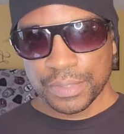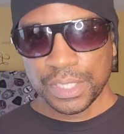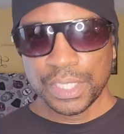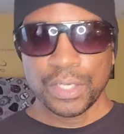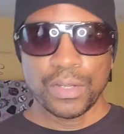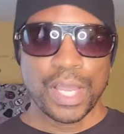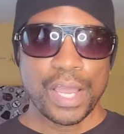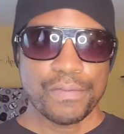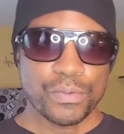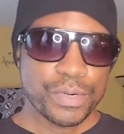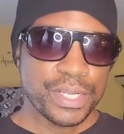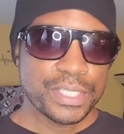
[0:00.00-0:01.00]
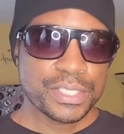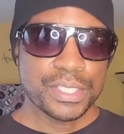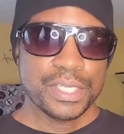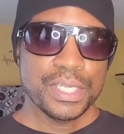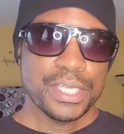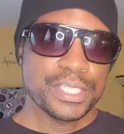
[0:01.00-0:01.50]
Canelo Alvarez
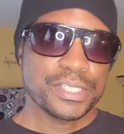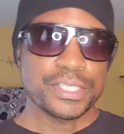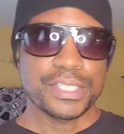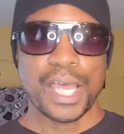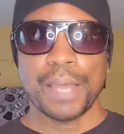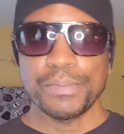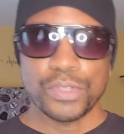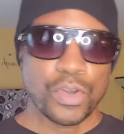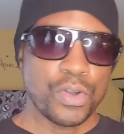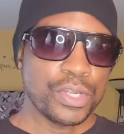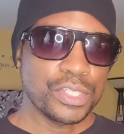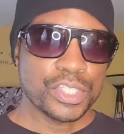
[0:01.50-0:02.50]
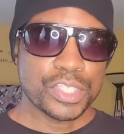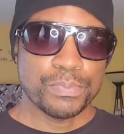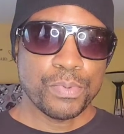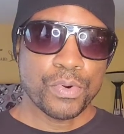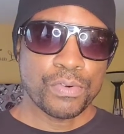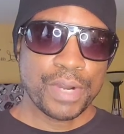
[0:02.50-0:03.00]
is the top dog in the
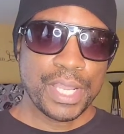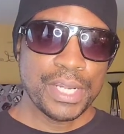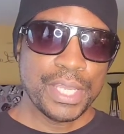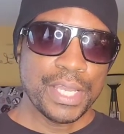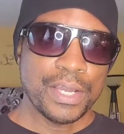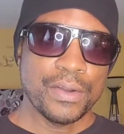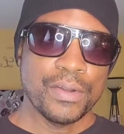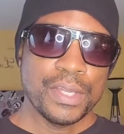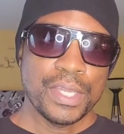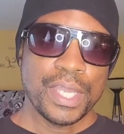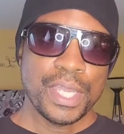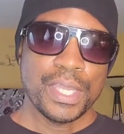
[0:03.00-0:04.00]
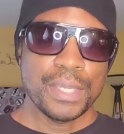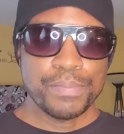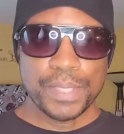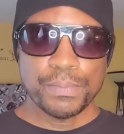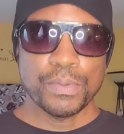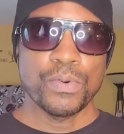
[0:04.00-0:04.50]
sport right now and
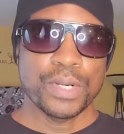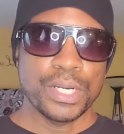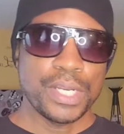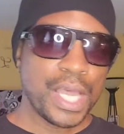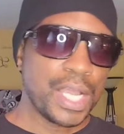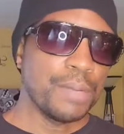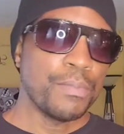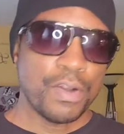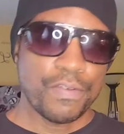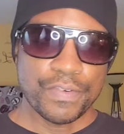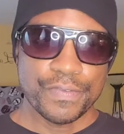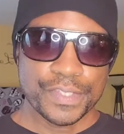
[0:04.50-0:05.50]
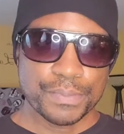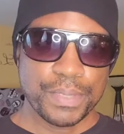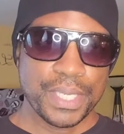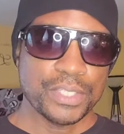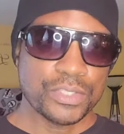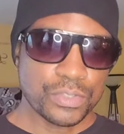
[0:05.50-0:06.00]
people want to knock him off of his
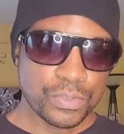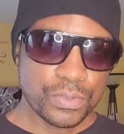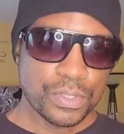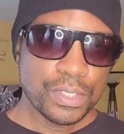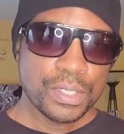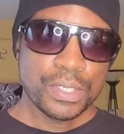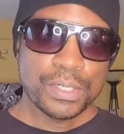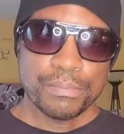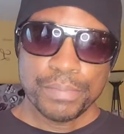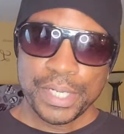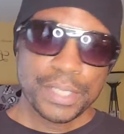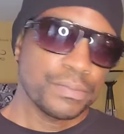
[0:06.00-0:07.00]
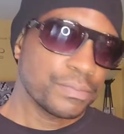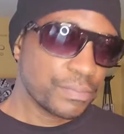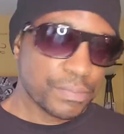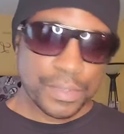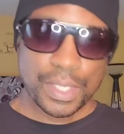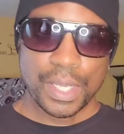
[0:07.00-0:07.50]
pedestal? But
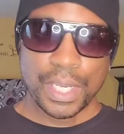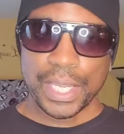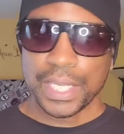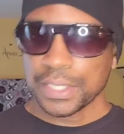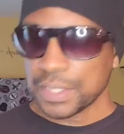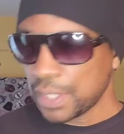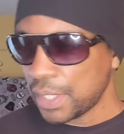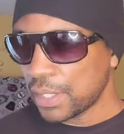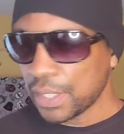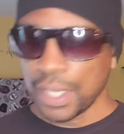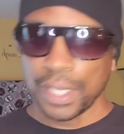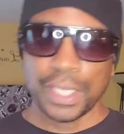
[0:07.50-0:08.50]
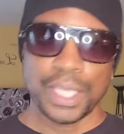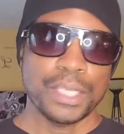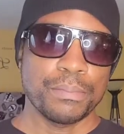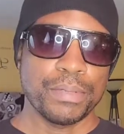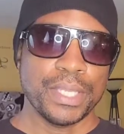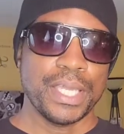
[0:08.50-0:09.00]
like I said,
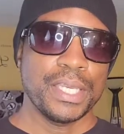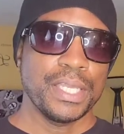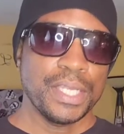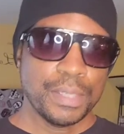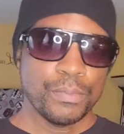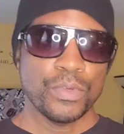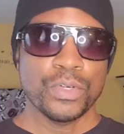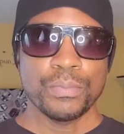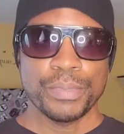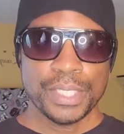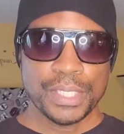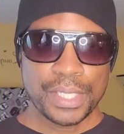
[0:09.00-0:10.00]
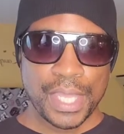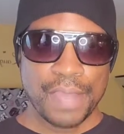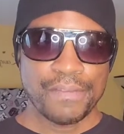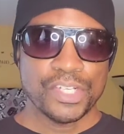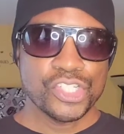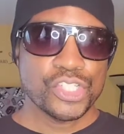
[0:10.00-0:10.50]
Caleb Plant and him will be
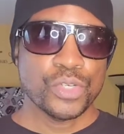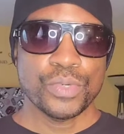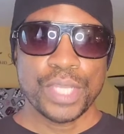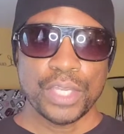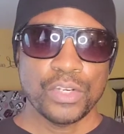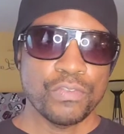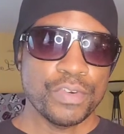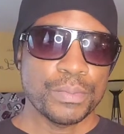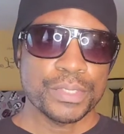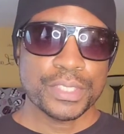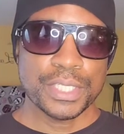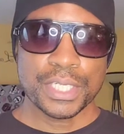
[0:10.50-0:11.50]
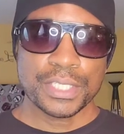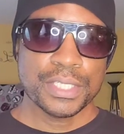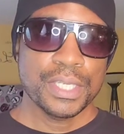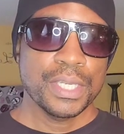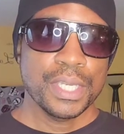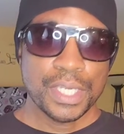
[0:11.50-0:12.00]
having a showdown November 6th,
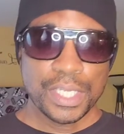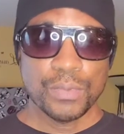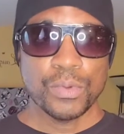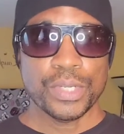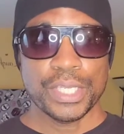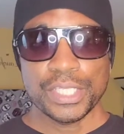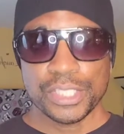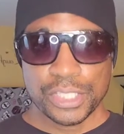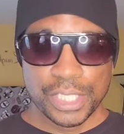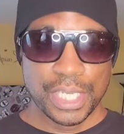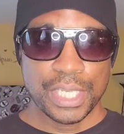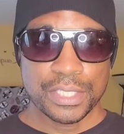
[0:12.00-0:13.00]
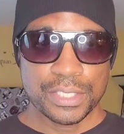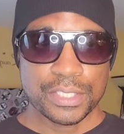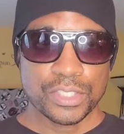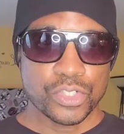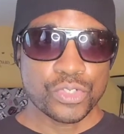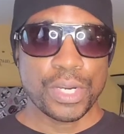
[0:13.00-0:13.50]
and he will get his
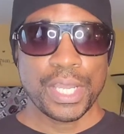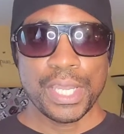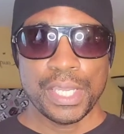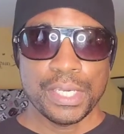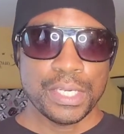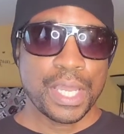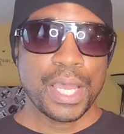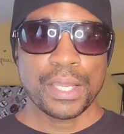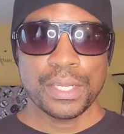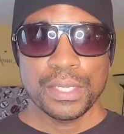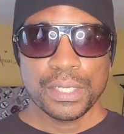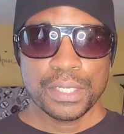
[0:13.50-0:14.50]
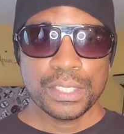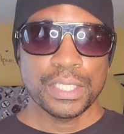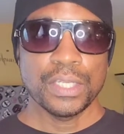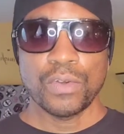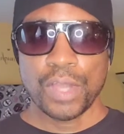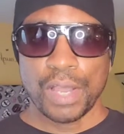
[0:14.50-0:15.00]
chance to try and knock
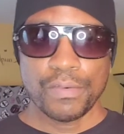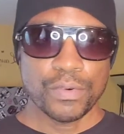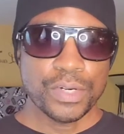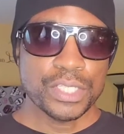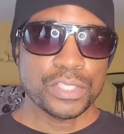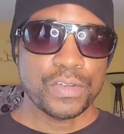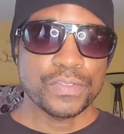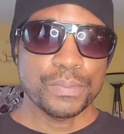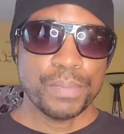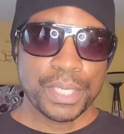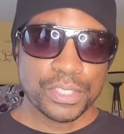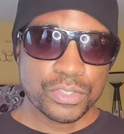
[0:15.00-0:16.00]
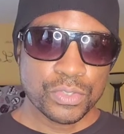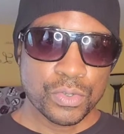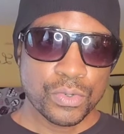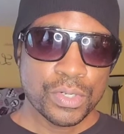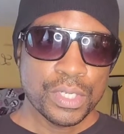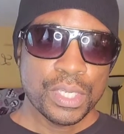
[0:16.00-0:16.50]
Canelo Alvarez off the
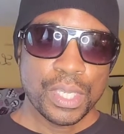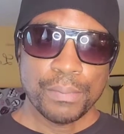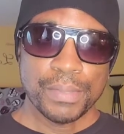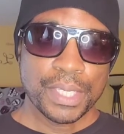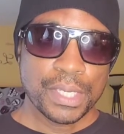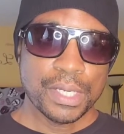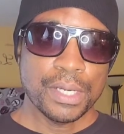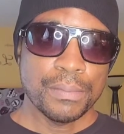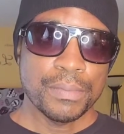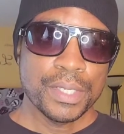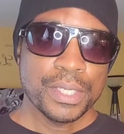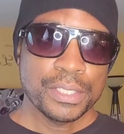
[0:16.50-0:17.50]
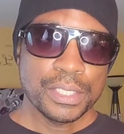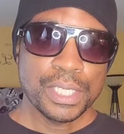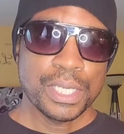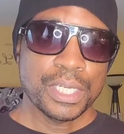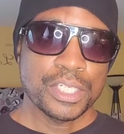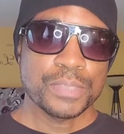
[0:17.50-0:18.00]
pedestal and become
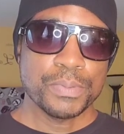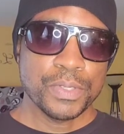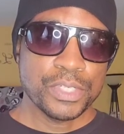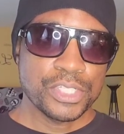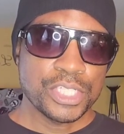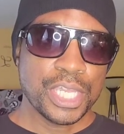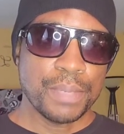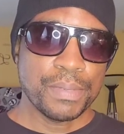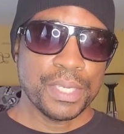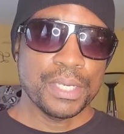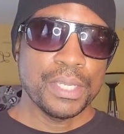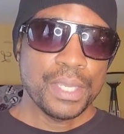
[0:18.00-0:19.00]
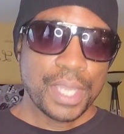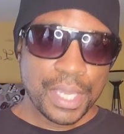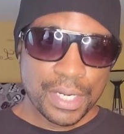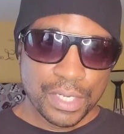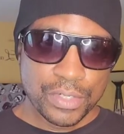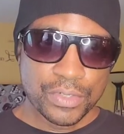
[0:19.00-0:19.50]
the undisputed champion
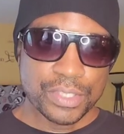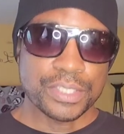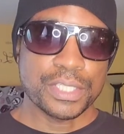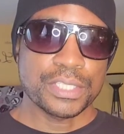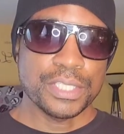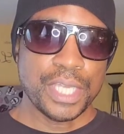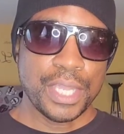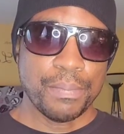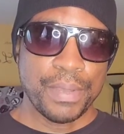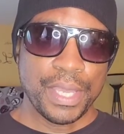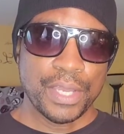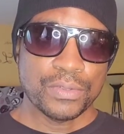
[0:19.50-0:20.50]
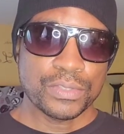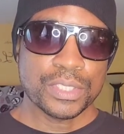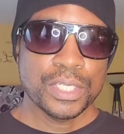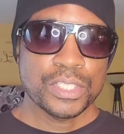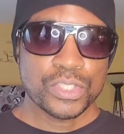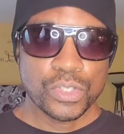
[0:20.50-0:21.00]
at 168 pounds.
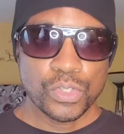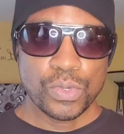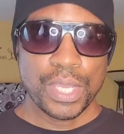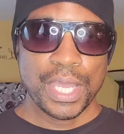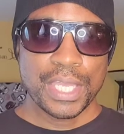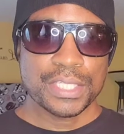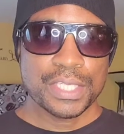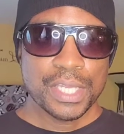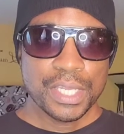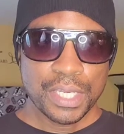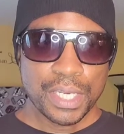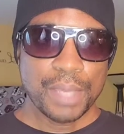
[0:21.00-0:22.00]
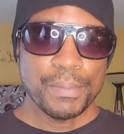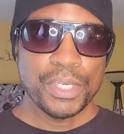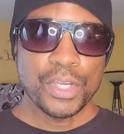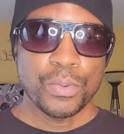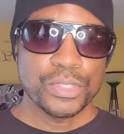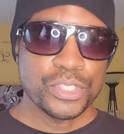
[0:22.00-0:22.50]
So you guys, let me
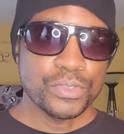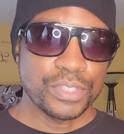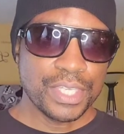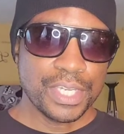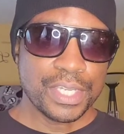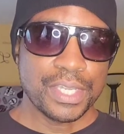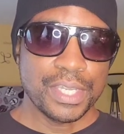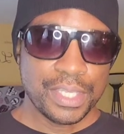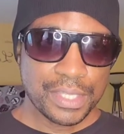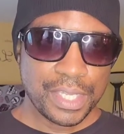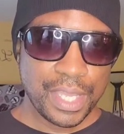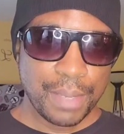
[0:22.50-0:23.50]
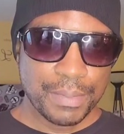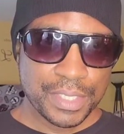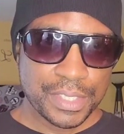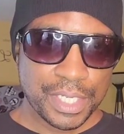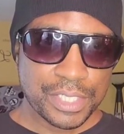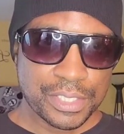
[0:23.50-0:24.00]
know what you think in the
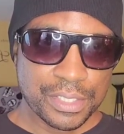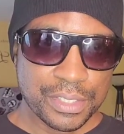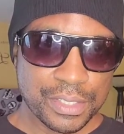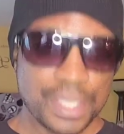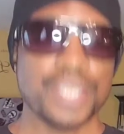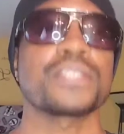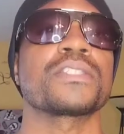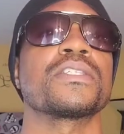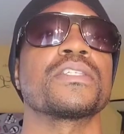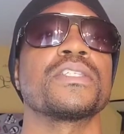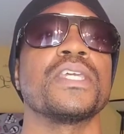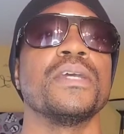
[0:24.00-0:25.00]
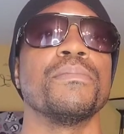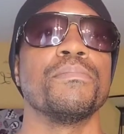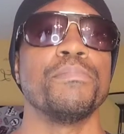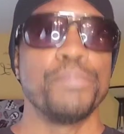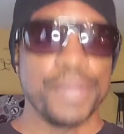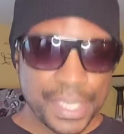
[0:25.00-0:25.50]
comment section. It's the
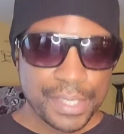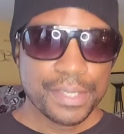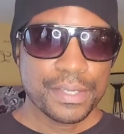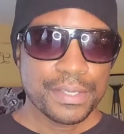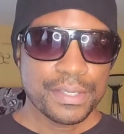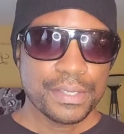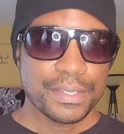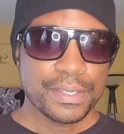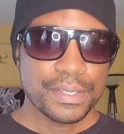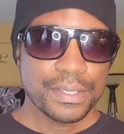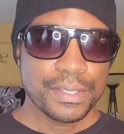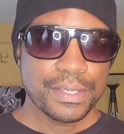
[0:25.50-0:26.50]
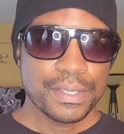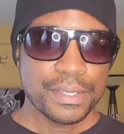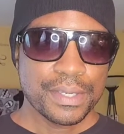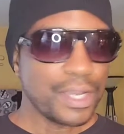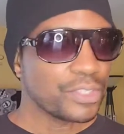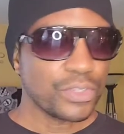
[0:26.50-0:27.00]
CMB.
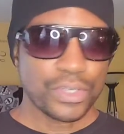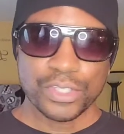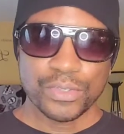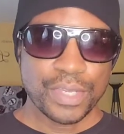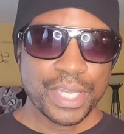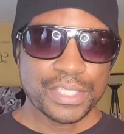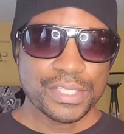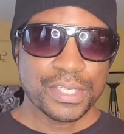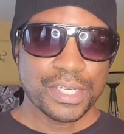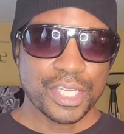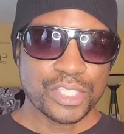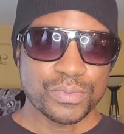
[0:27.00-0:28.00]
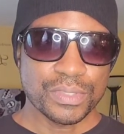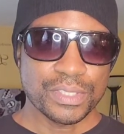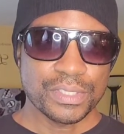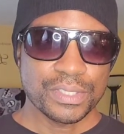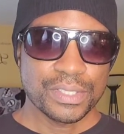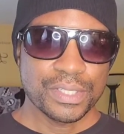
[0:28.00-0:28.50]
I'll talk to you guys in the next one,
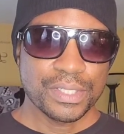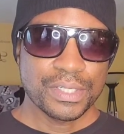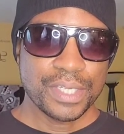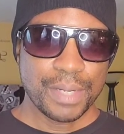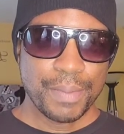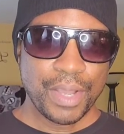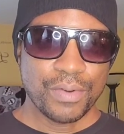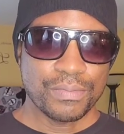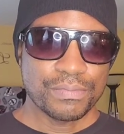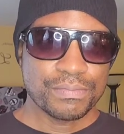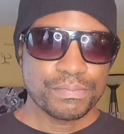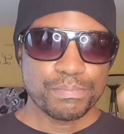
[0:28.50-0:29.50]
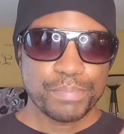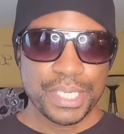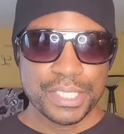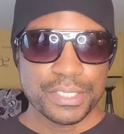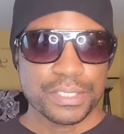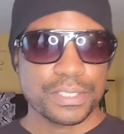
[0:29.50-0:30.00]
and I'm out.
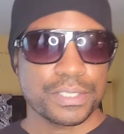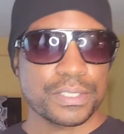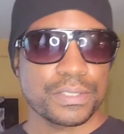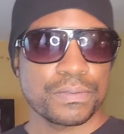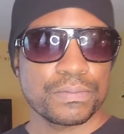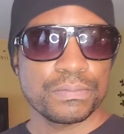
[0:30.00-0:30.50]
Peace.